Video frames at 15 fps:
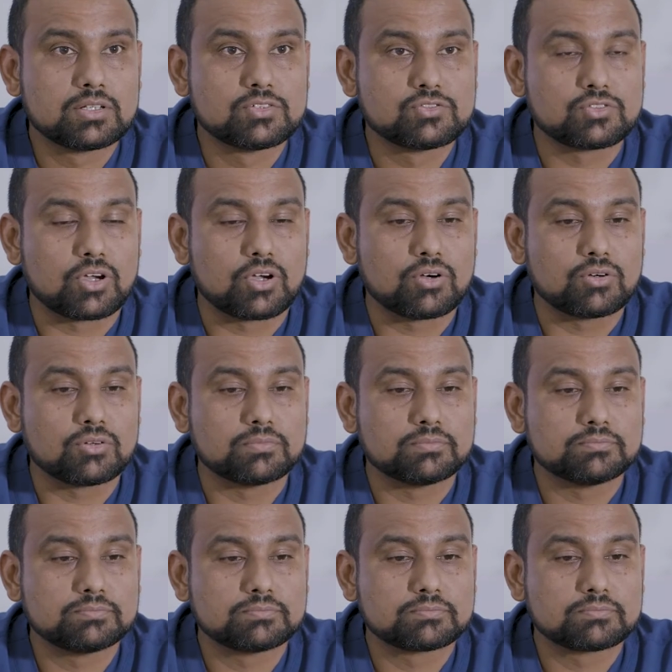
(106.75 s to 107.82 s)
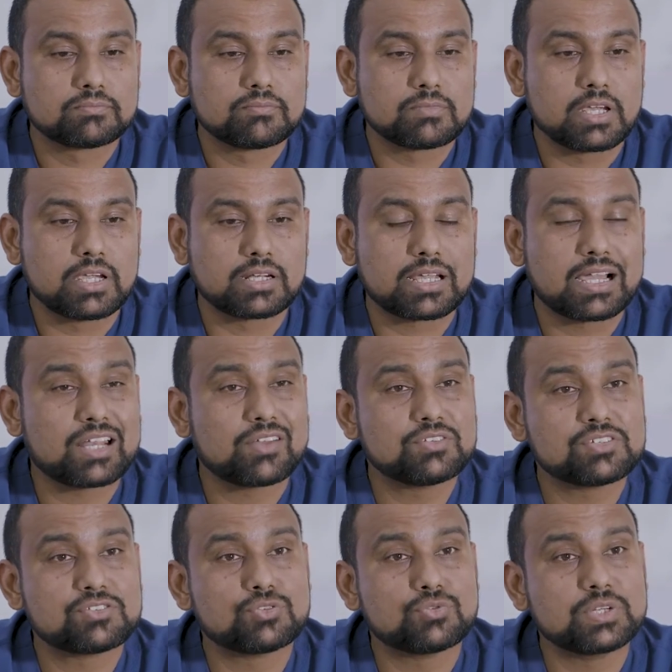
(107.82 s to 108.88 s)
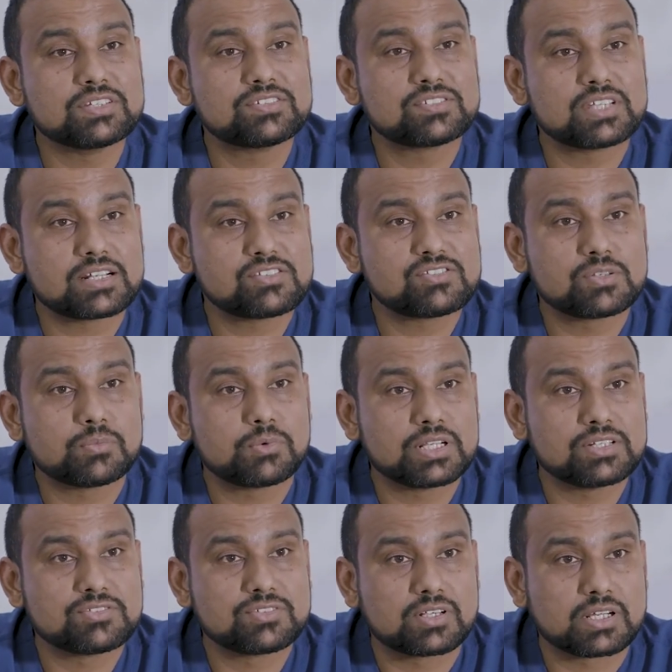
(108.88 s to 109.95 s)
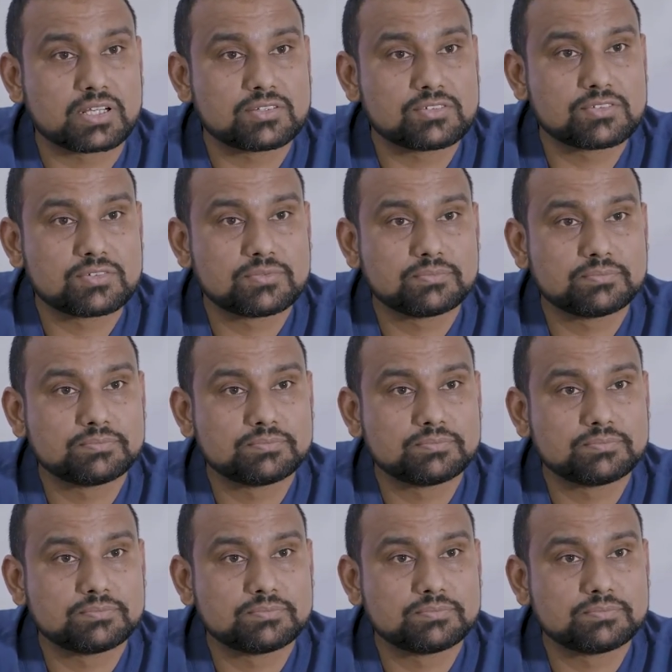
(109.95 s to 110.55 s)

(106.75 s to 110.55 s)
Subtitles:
So it kind of just resets the brain circuits.